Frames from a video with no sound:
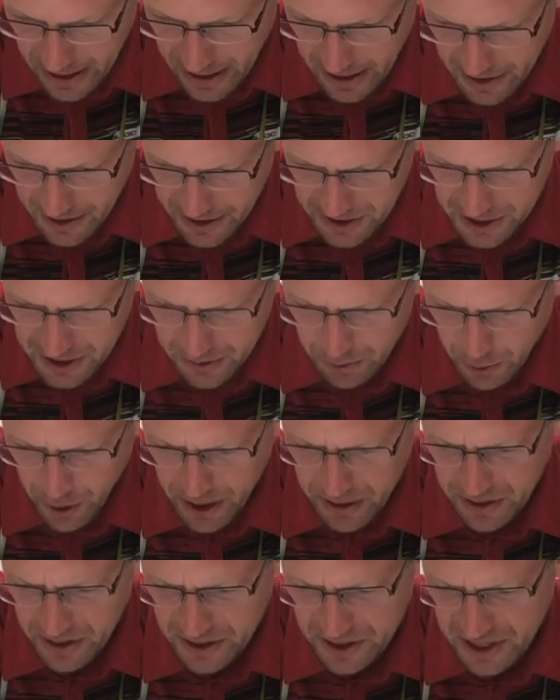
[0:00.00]
And this is
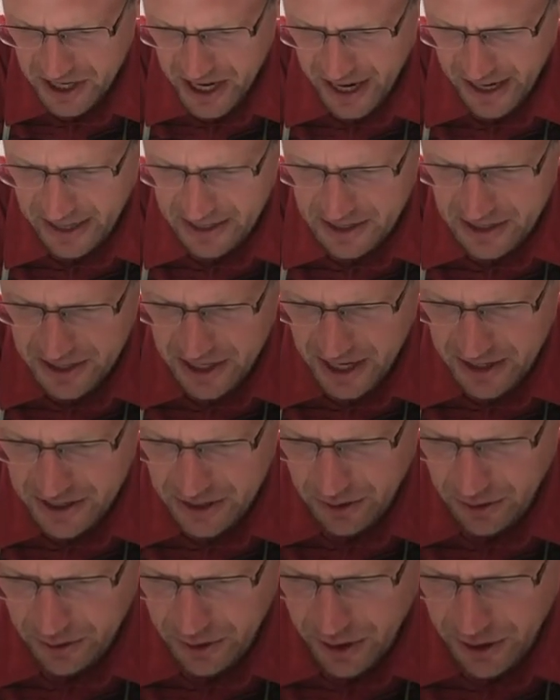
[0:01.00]
when the second
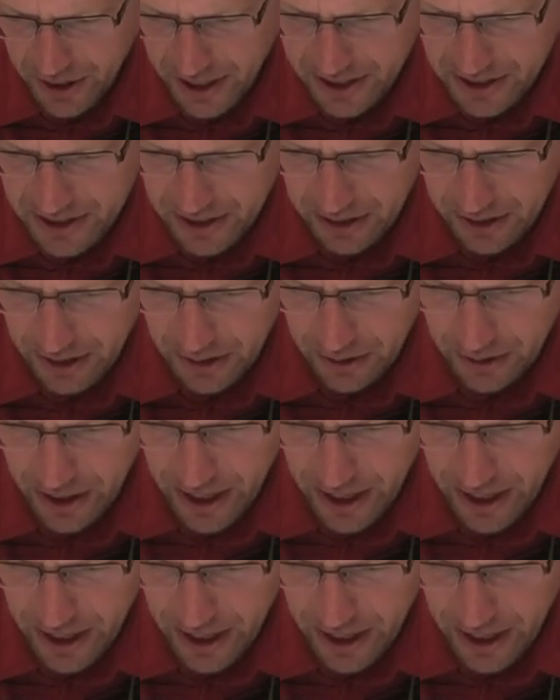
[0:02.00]
stencil gets a little